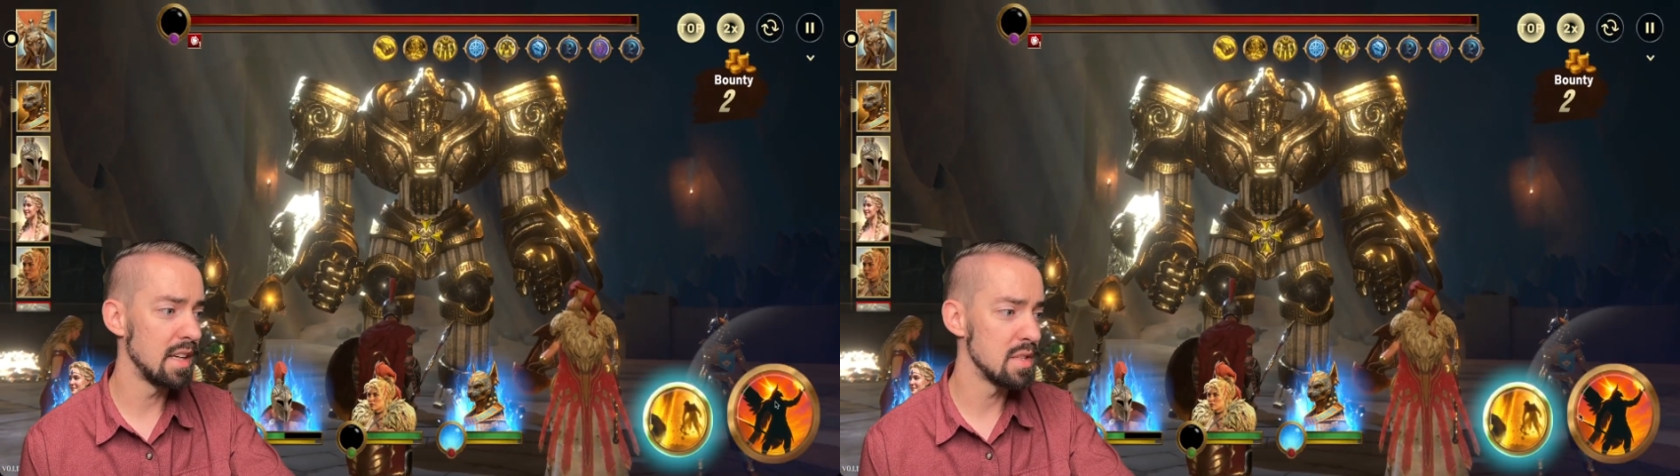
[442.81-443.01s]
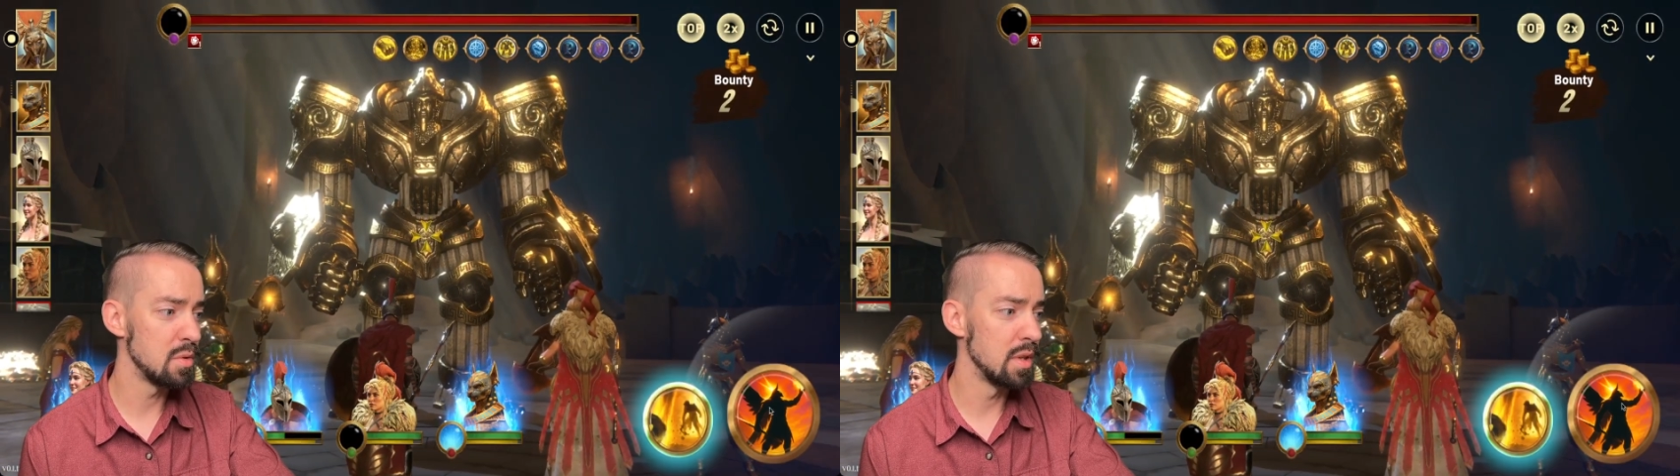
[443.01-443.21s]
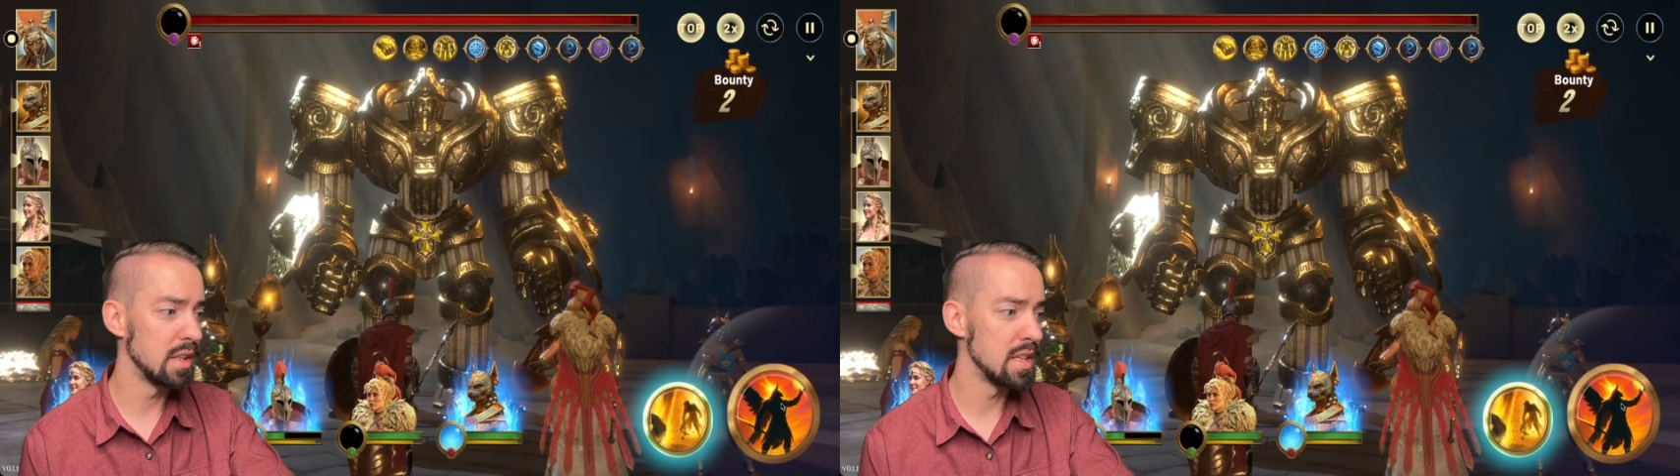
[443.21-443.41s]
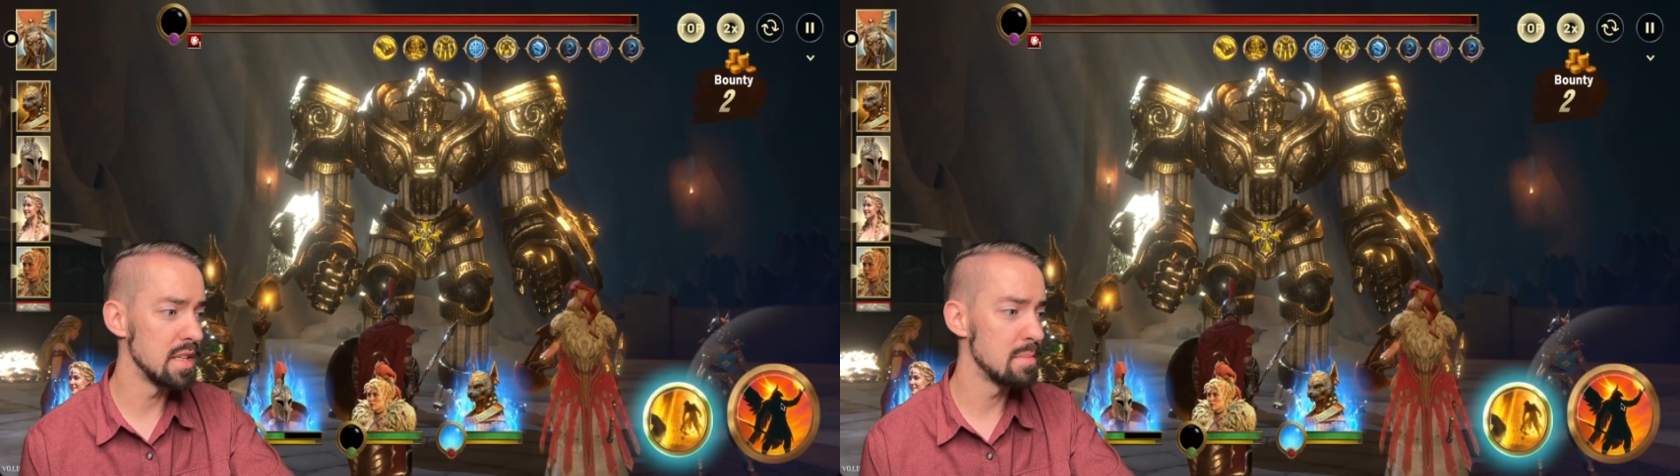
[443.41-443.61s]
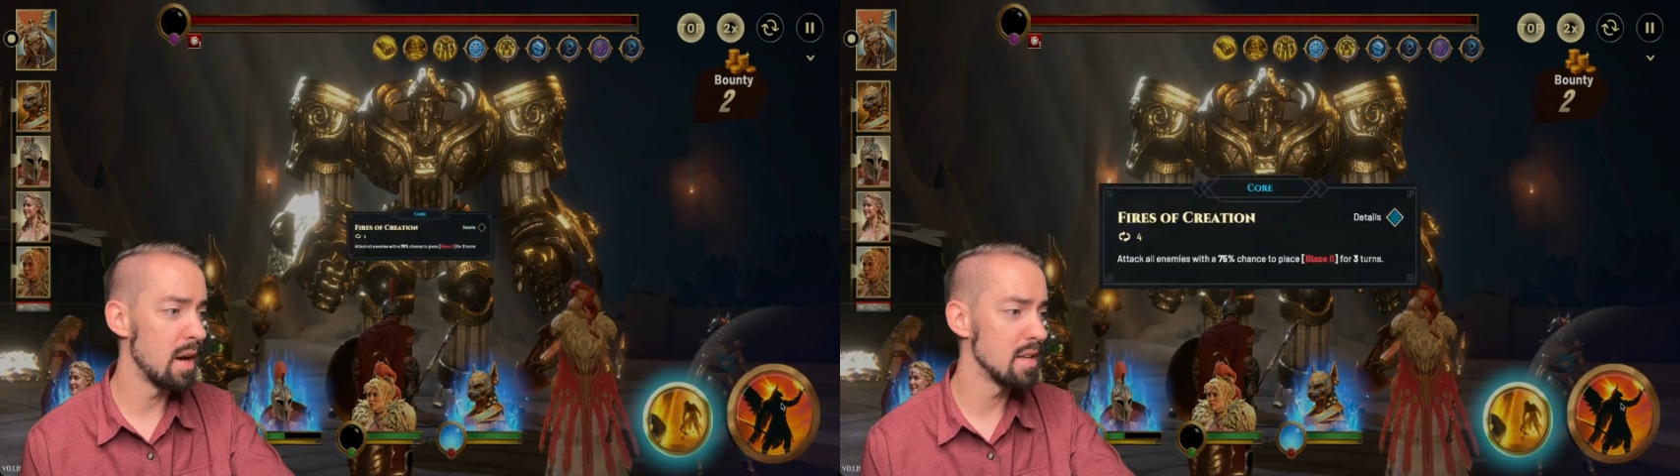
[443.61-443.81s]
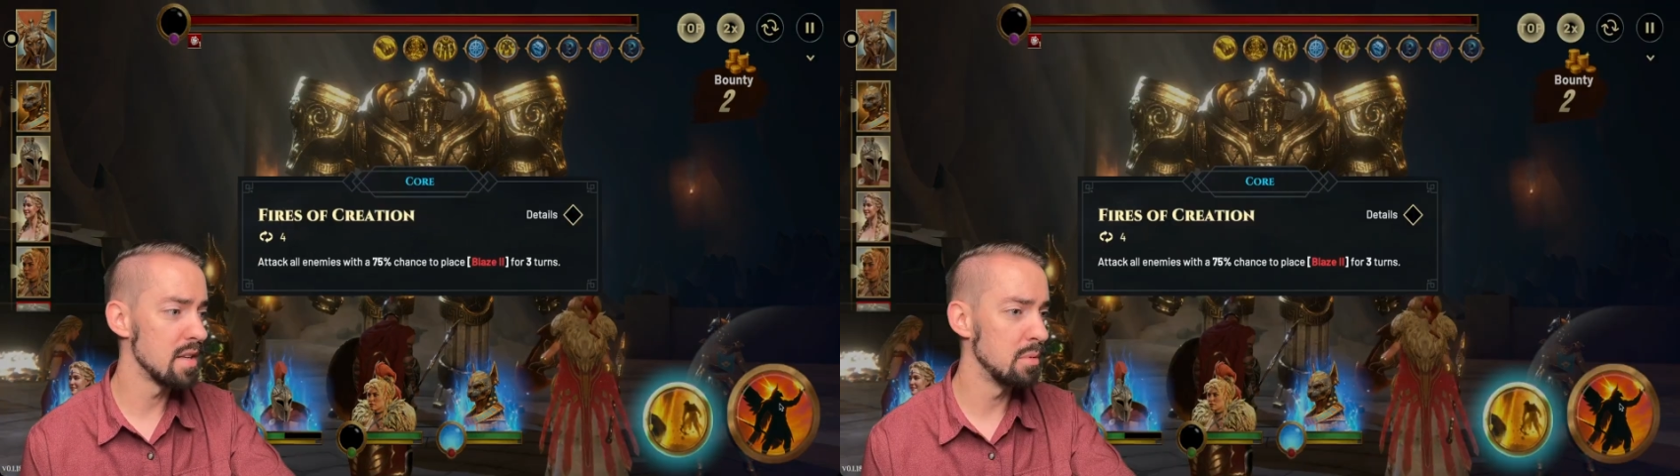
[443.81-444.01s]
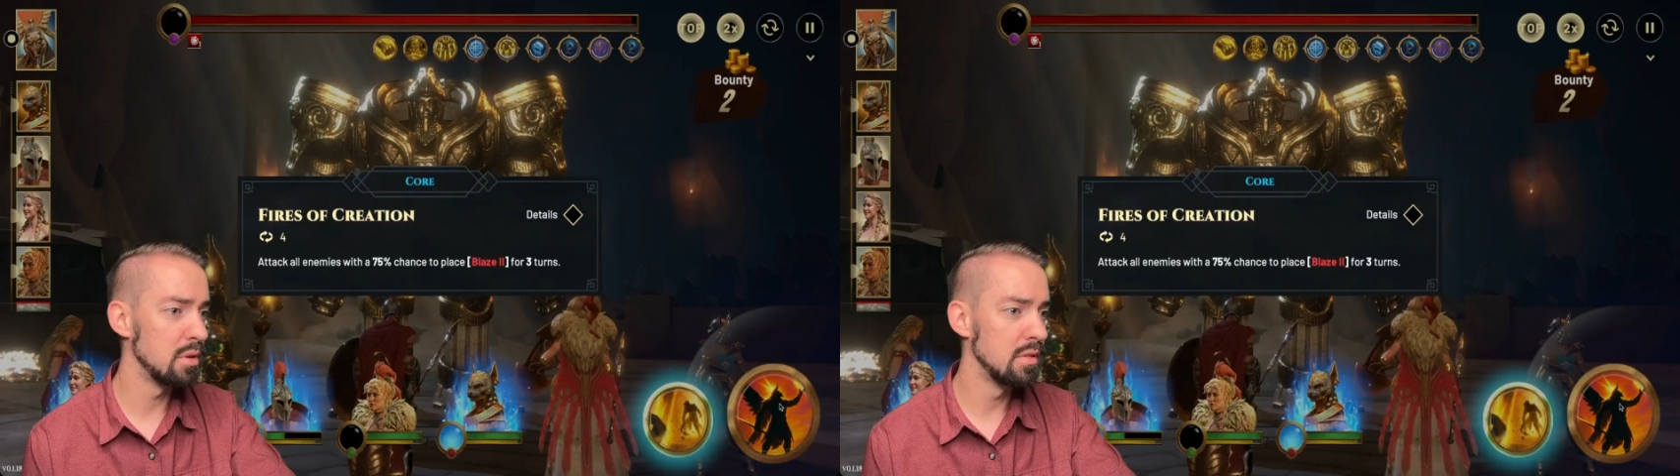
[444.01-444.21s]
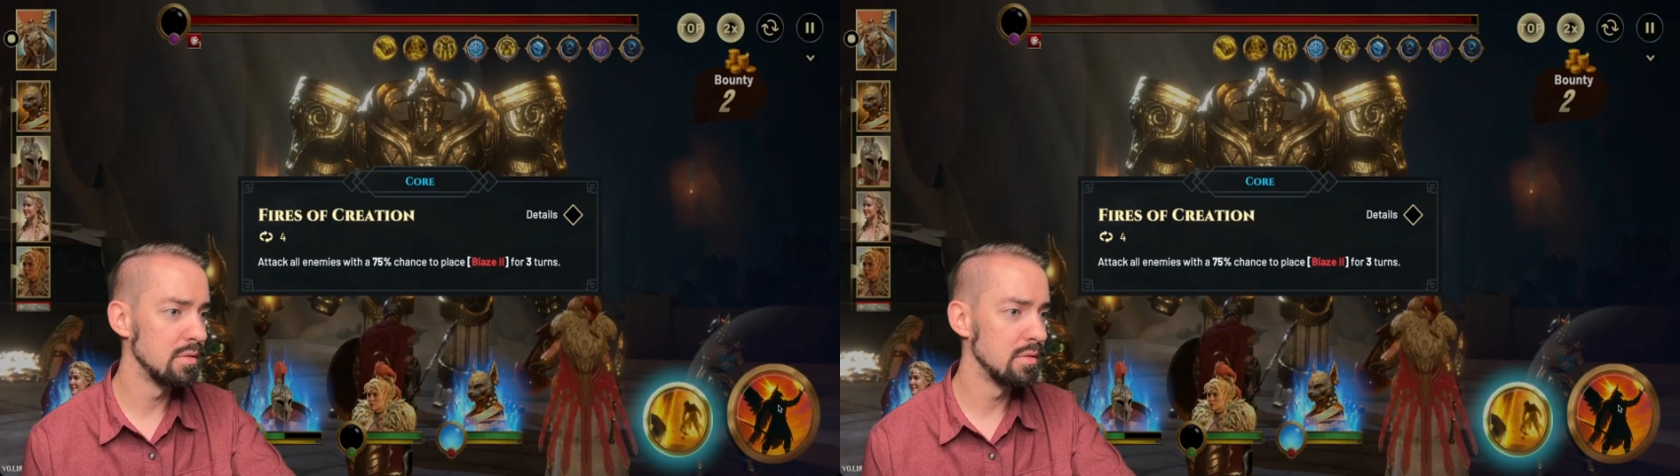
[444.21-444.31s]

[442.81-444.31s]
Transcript: as quickly as possible.